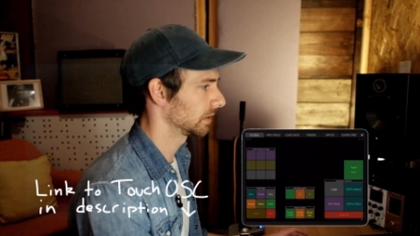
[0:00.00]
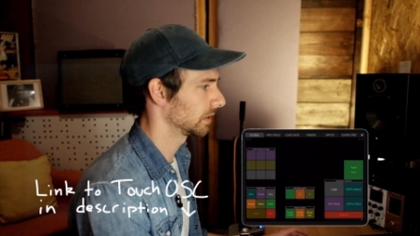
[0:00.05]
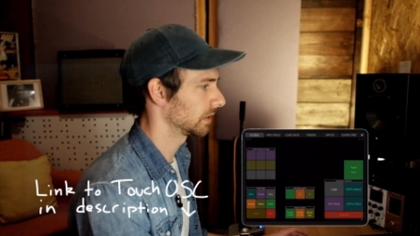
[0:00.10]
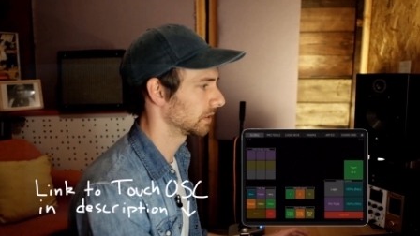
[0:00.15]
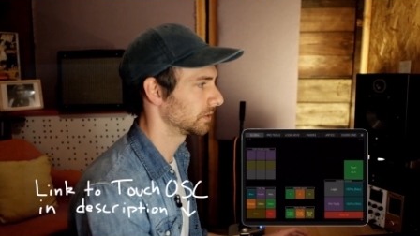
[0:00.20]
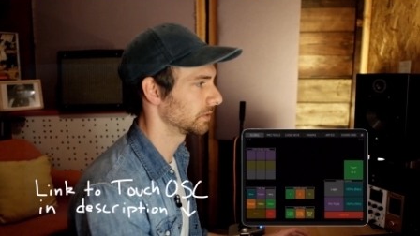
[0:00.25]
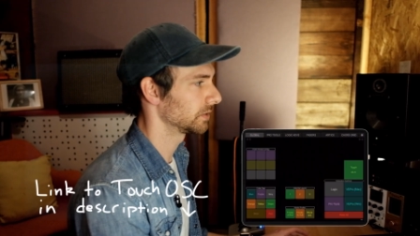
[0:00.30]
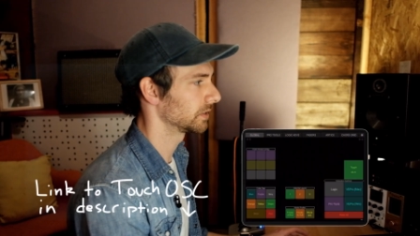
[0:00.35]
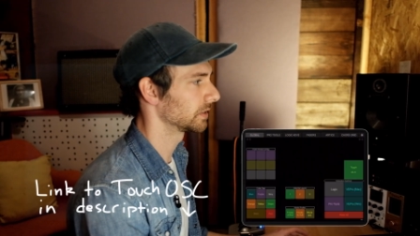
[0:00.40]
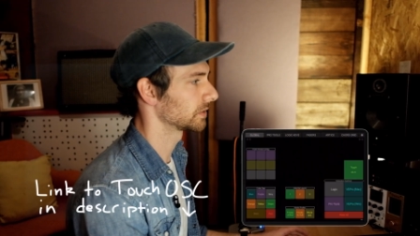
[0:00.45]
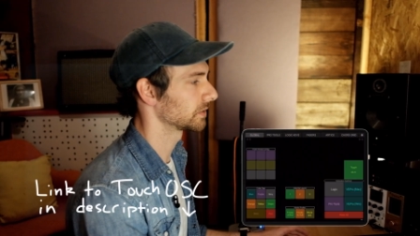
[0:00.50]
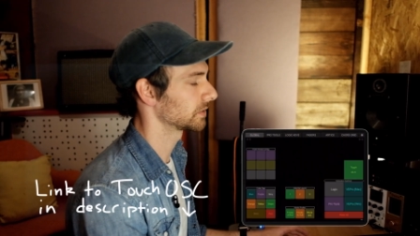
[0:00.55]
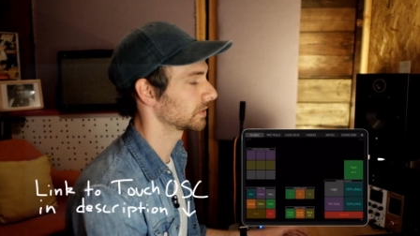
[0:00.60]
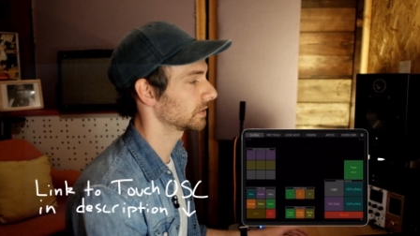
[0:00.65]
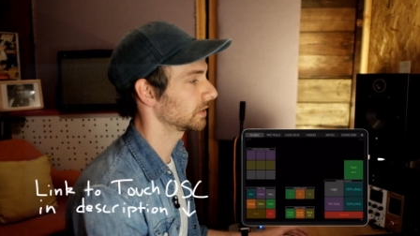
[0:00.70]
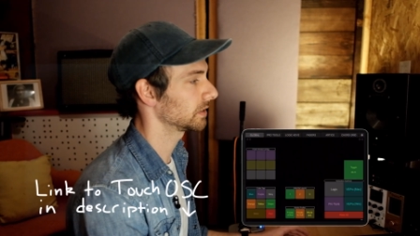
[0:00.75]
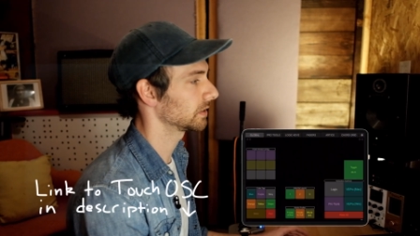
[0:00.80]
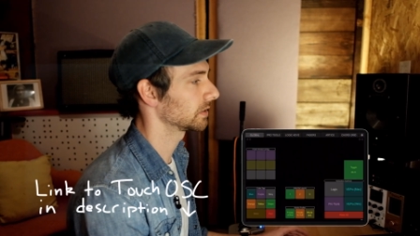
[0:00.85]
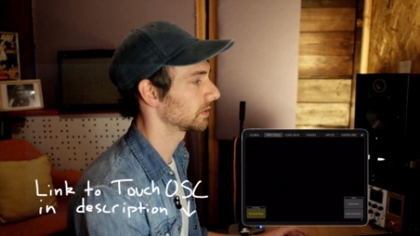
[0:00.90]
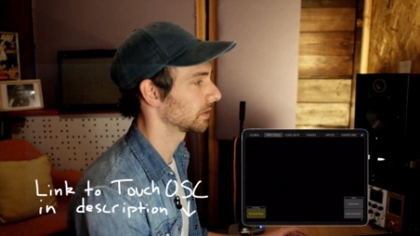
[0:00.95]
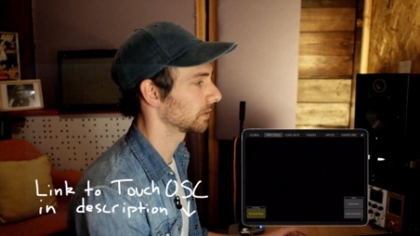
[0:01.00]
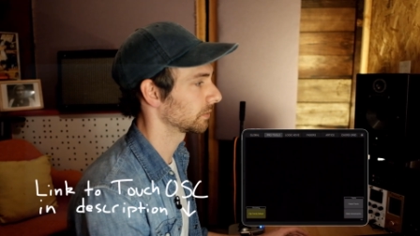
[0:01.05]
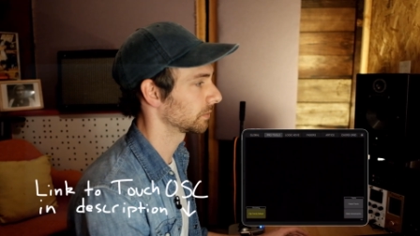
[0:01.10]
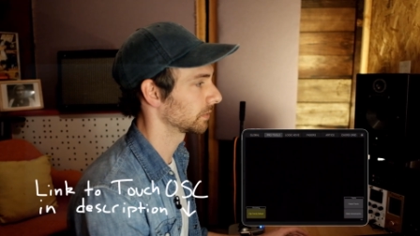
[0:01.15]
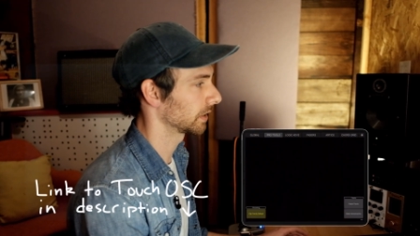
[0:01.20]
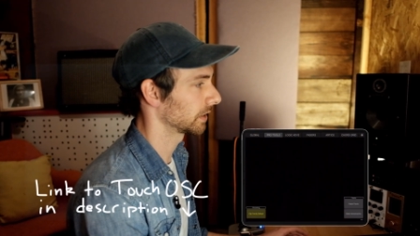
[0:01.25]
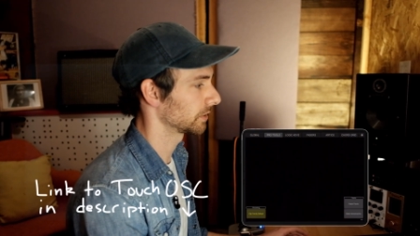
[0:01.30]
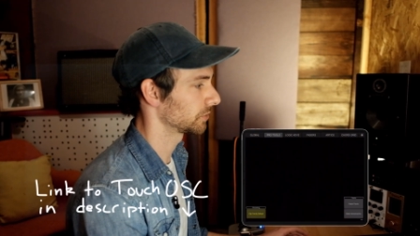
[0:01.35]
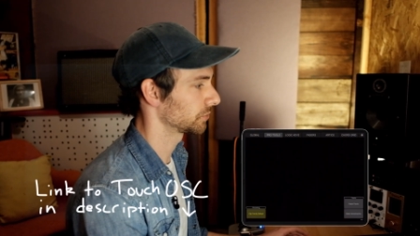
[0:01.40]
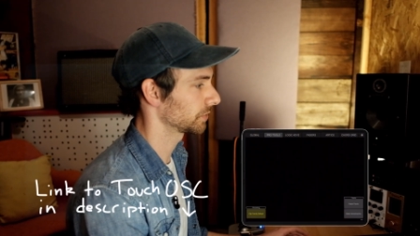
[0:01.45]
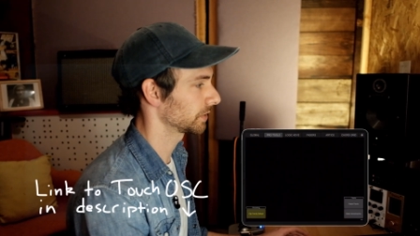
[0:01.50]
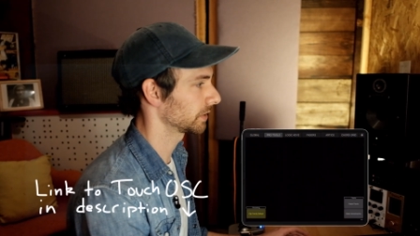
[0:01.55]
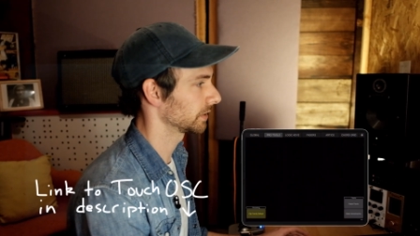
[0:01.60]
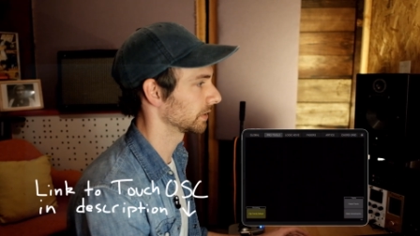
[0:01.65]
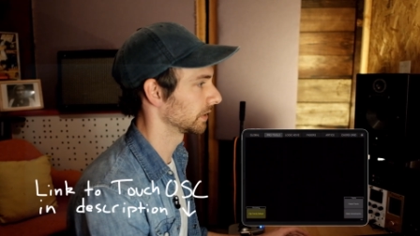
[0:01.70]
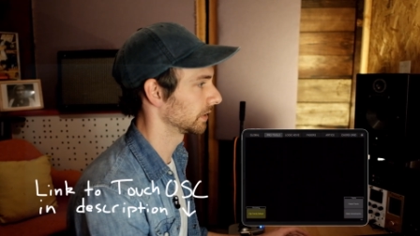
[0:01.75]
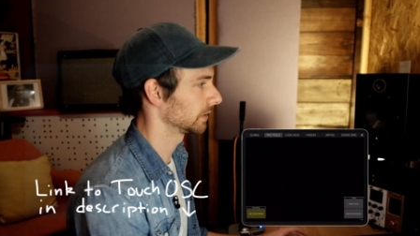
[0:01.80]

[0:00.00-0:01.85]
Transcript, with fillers: And you can see that when I trigger